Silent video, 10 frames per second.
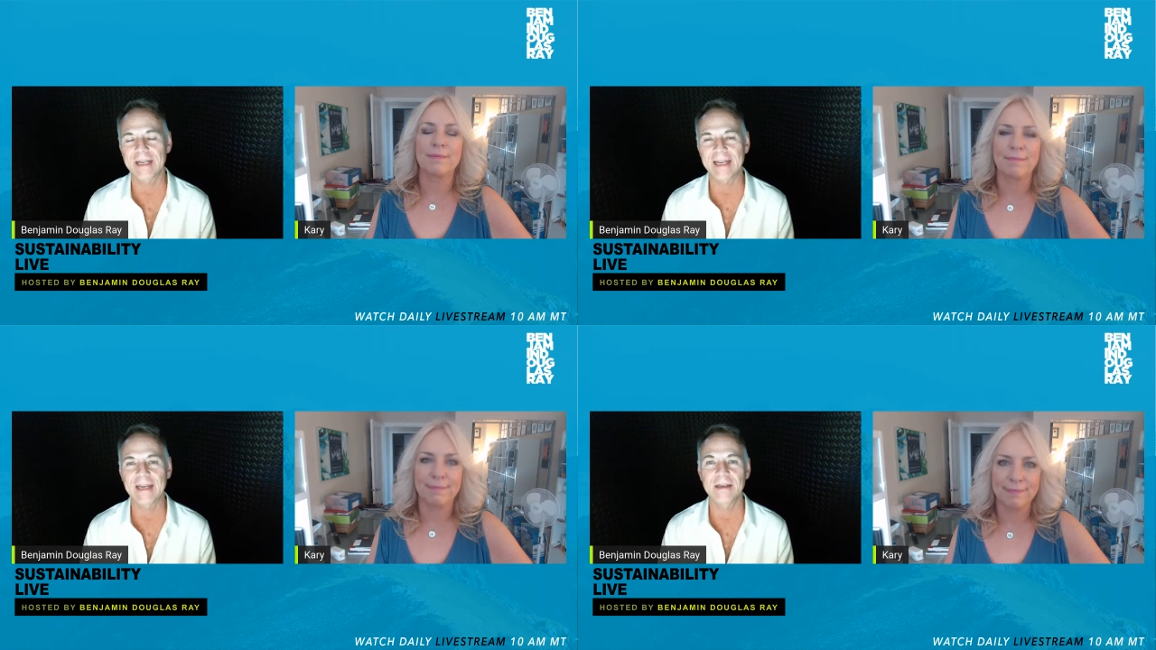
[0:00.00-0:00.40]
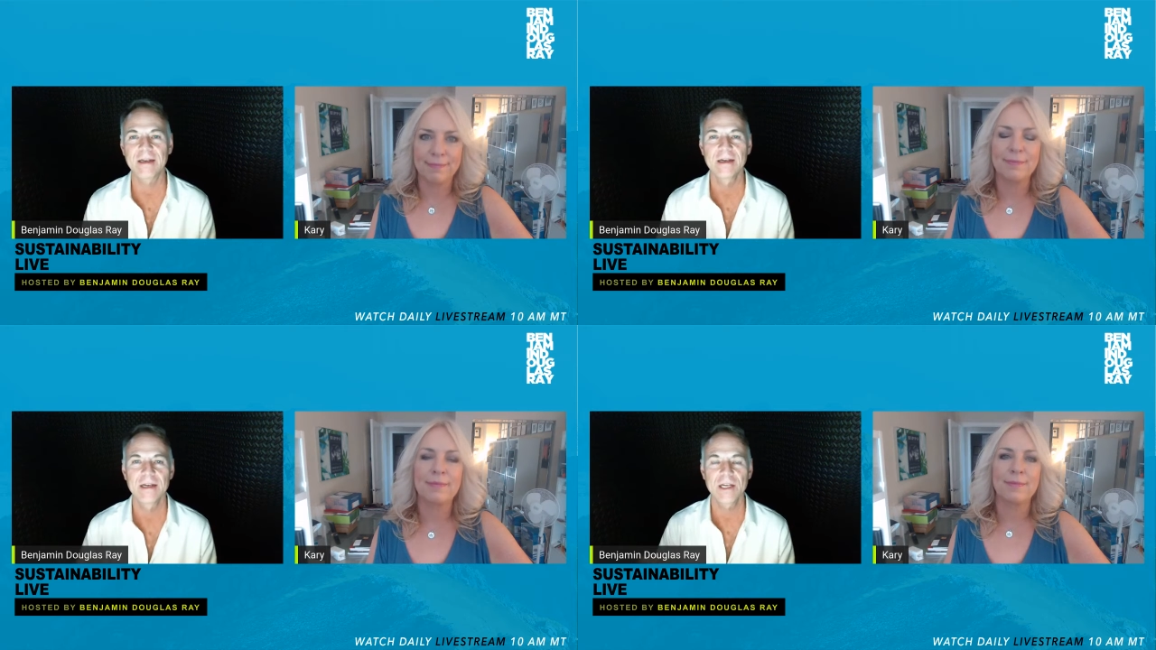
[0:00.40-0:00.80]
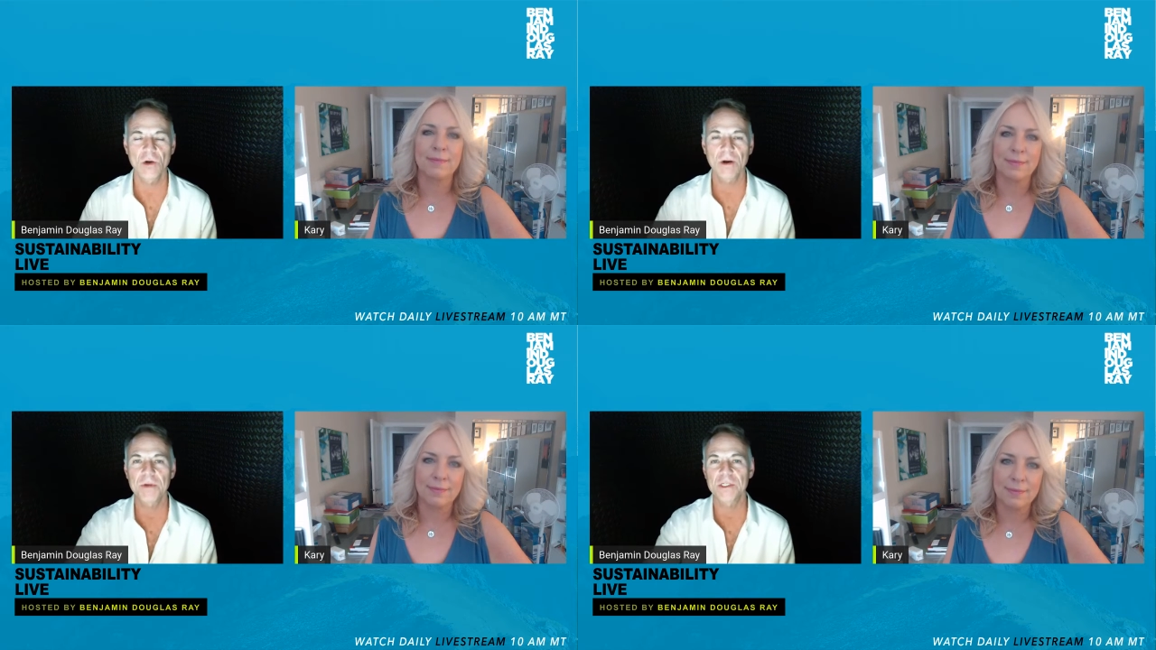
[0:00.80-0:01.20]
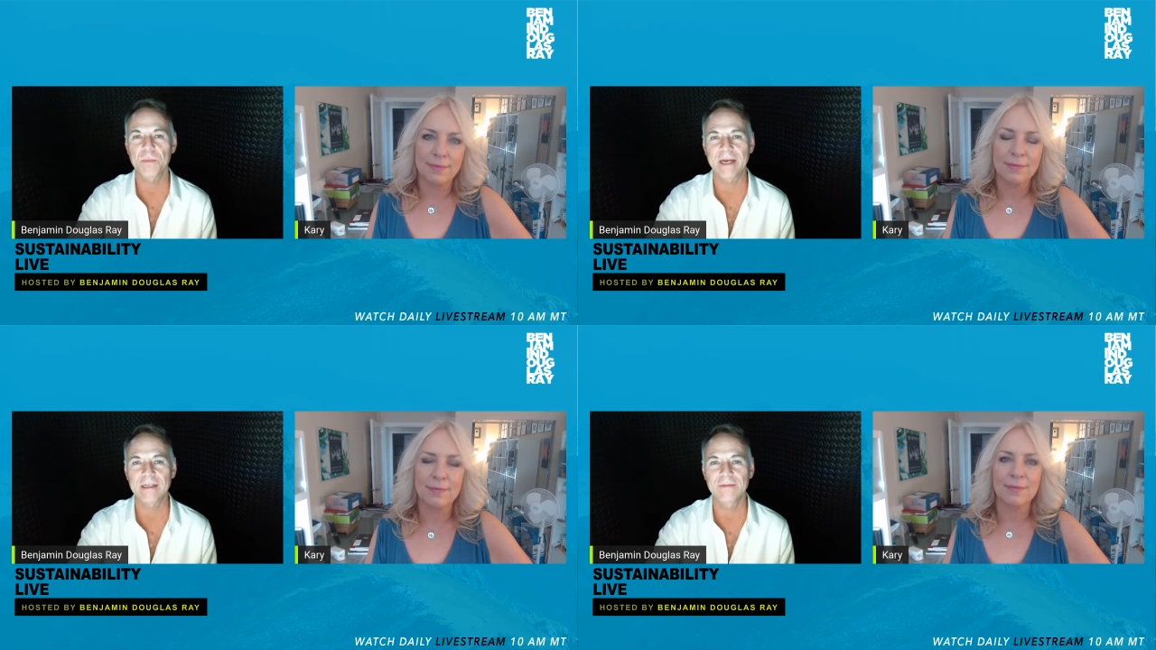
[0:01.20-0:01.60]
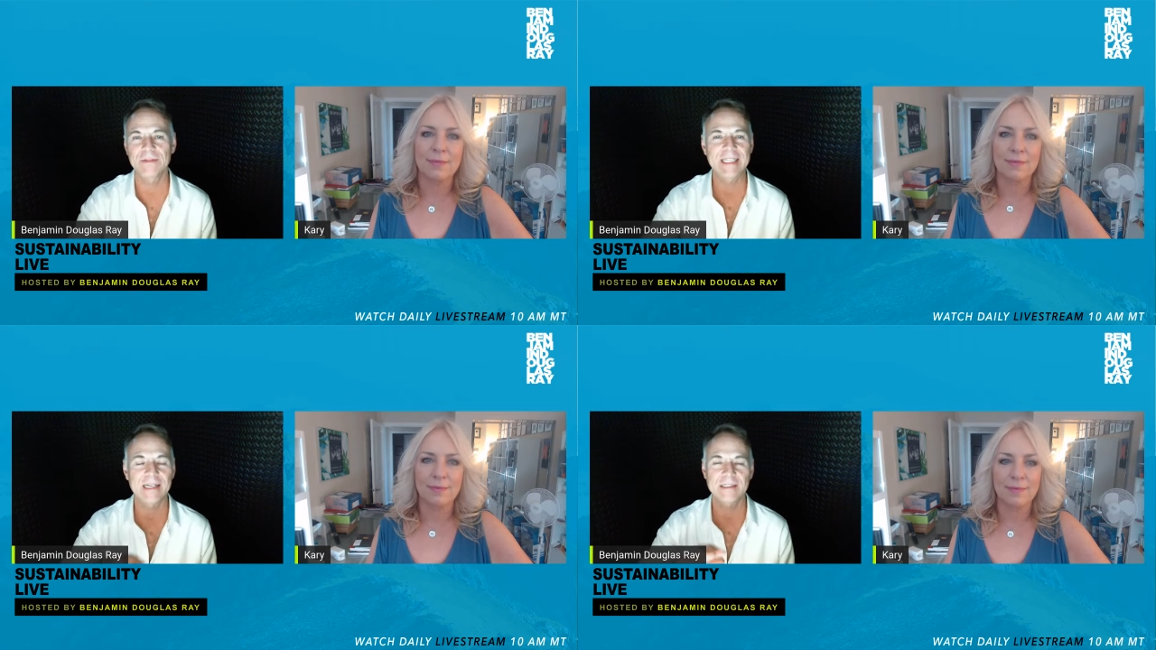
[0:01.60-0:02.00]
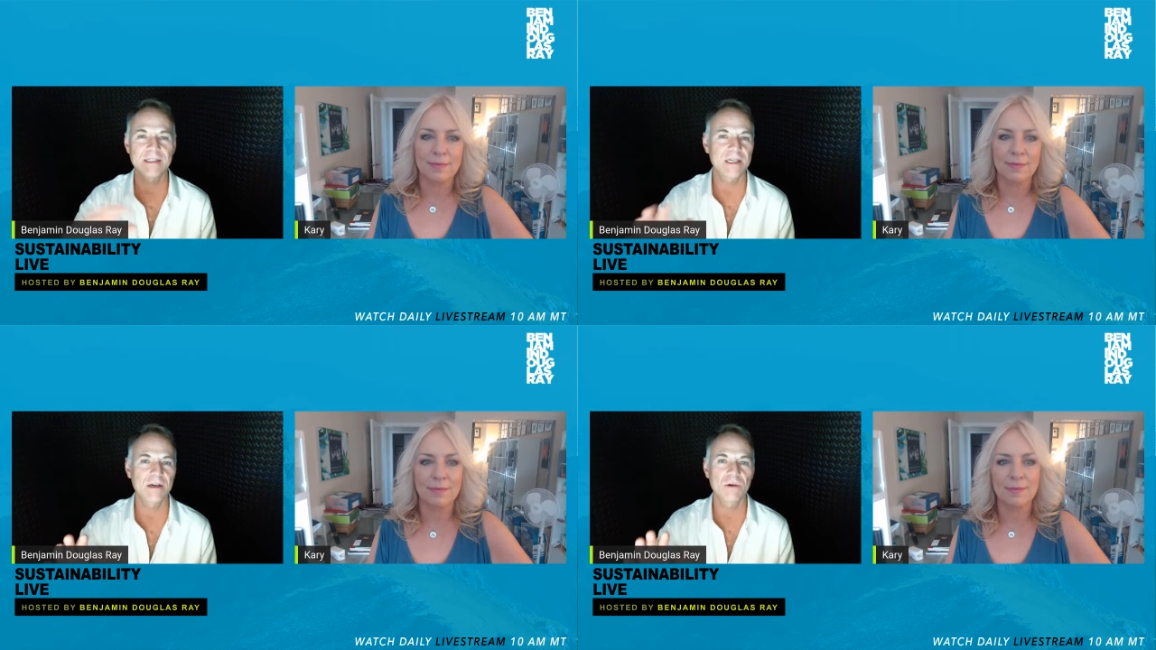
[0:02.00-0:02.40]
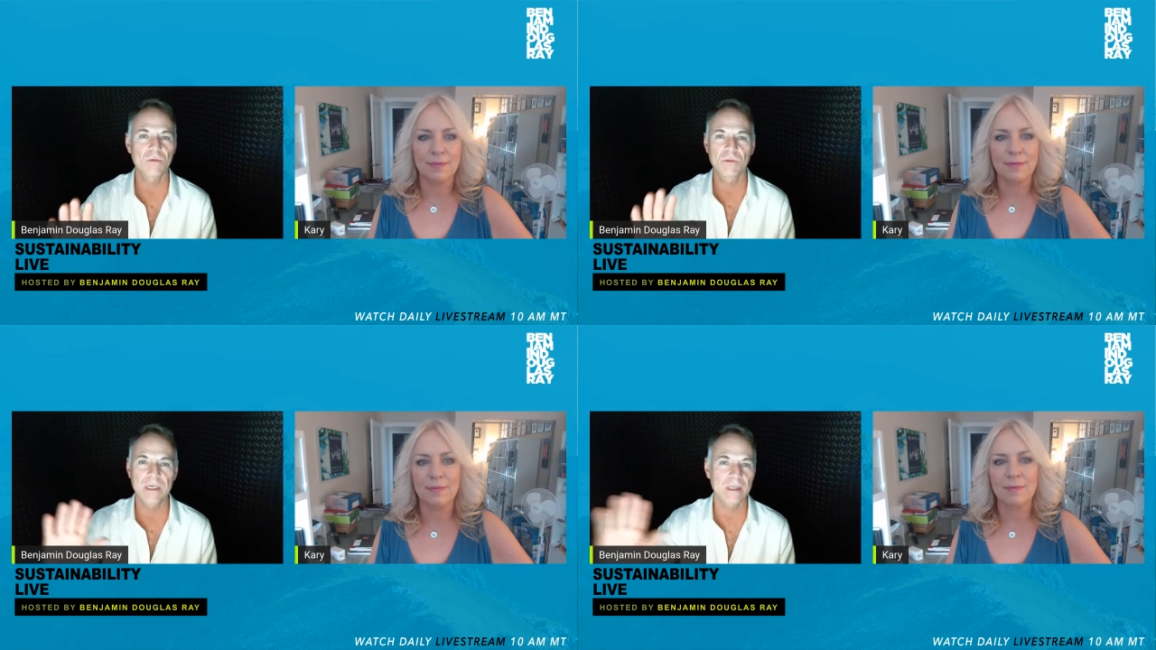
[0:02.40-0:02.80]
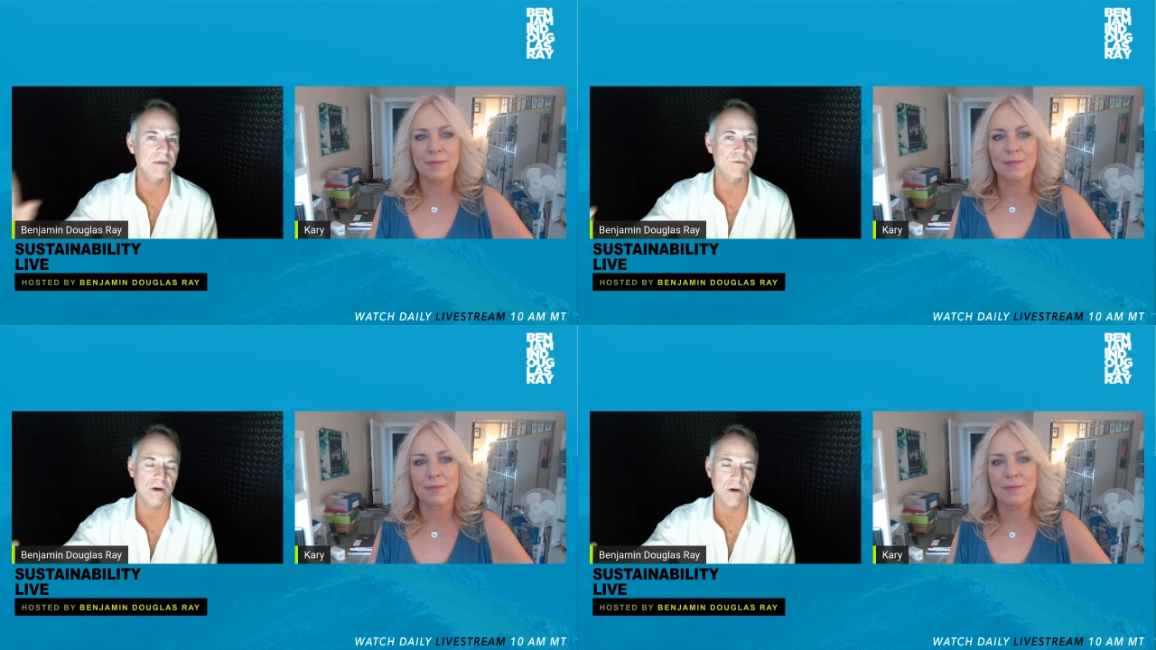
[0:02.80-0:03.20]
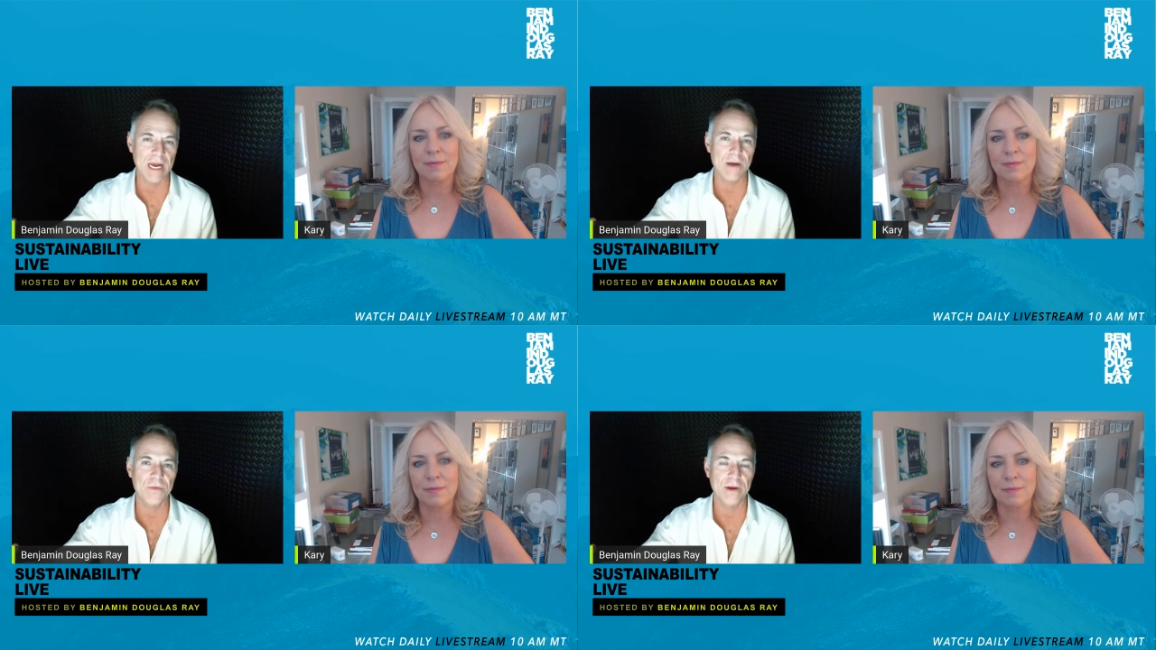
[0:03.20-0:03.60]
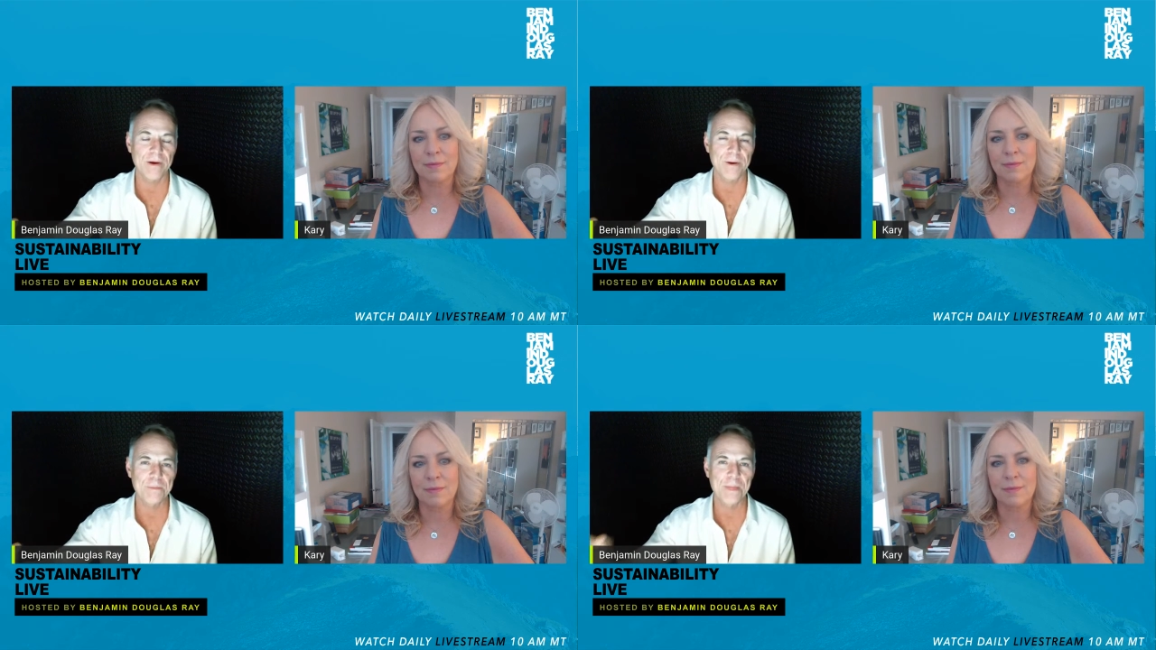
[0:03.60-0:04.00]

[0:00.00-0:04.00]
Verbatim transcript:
Speaker 1: And your perspective is that it's still really far out there.